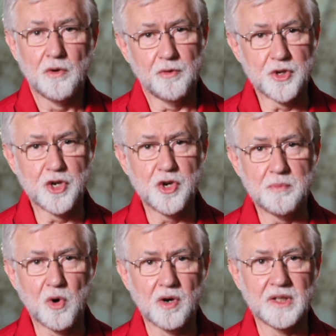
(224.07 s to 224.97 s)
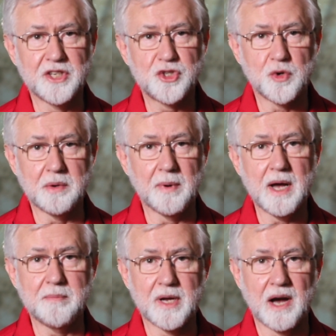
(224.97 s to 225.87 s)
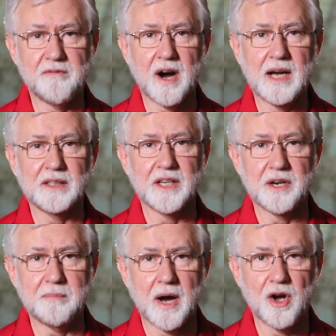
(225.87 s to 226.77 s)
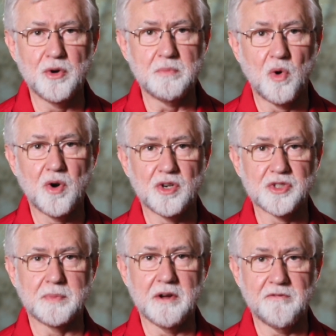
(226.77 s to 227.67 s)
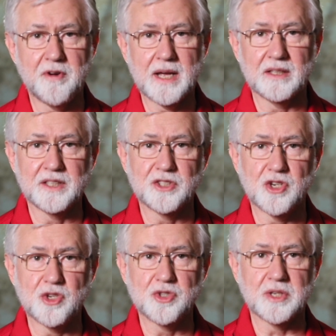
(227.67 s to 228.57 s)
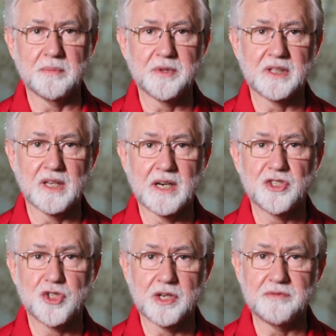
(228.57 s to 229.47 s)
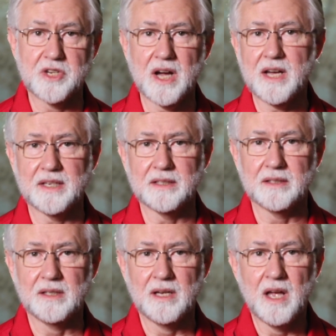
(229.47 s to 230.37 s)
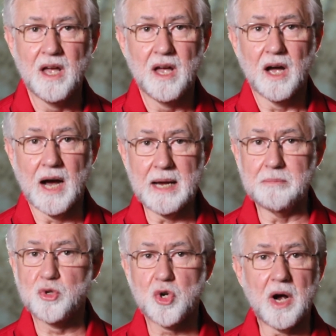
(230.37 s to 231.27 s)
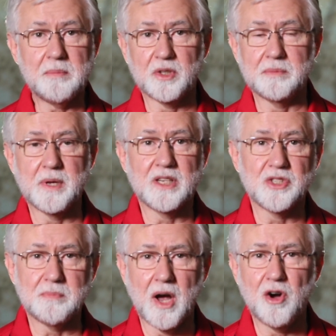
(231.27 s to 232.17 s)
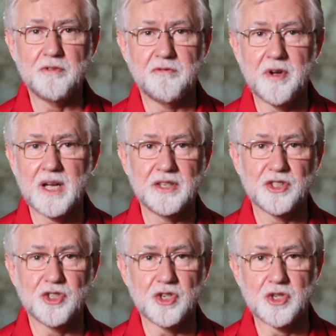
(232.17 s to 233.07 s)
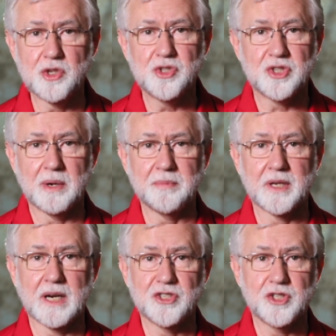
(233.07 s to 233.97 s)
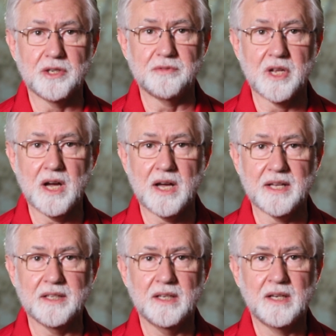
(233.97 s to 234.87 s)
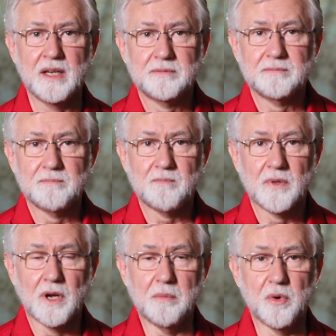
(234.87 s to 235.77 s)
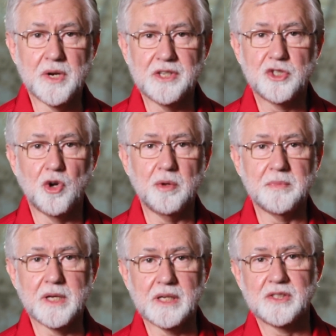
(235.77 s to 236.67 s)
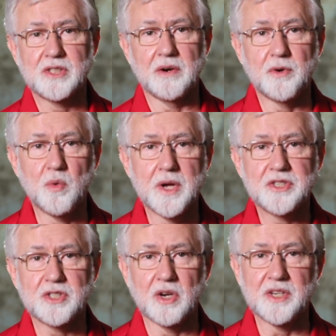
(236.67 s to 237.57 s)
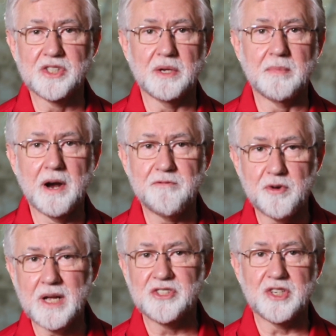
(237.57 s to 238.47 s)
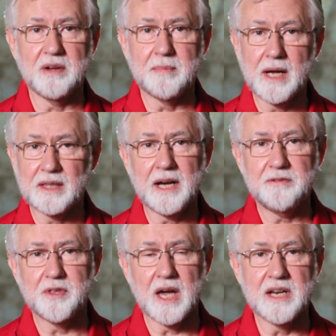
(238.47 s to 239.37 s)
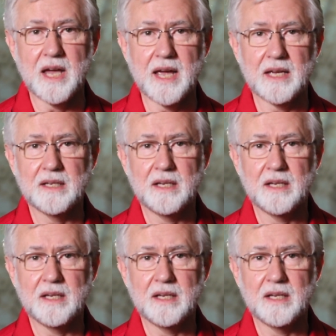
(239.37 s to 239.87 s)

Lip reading: For you, moral injury might be, I violated my own morals by failing to do something that I should have done. I am troubled because my own failure to do something I should have done. A Marine told me several weeks ago, he said, my friend saved my life that day.